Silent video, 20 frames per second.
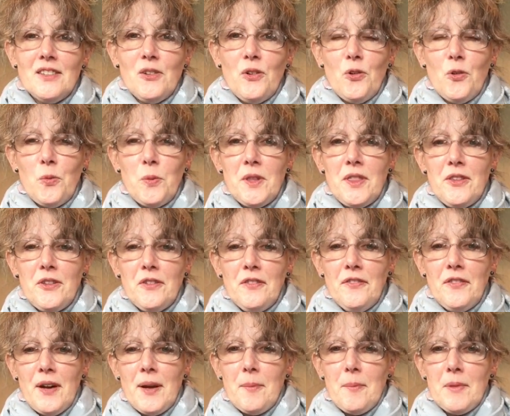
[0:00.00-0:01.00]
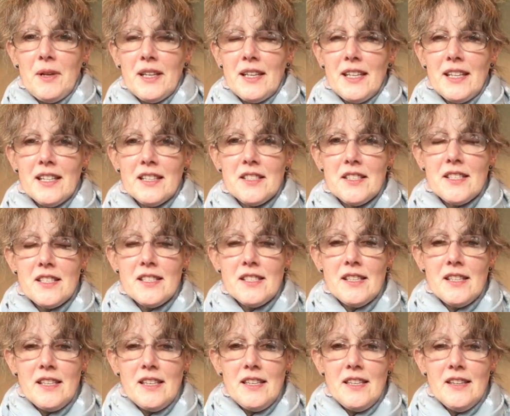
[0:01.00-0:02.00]
or with your family and
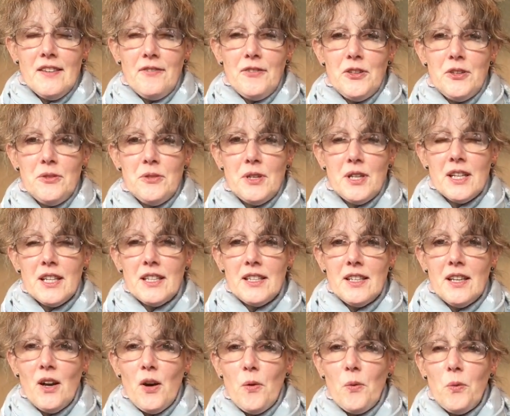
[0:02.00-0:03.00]
see if you can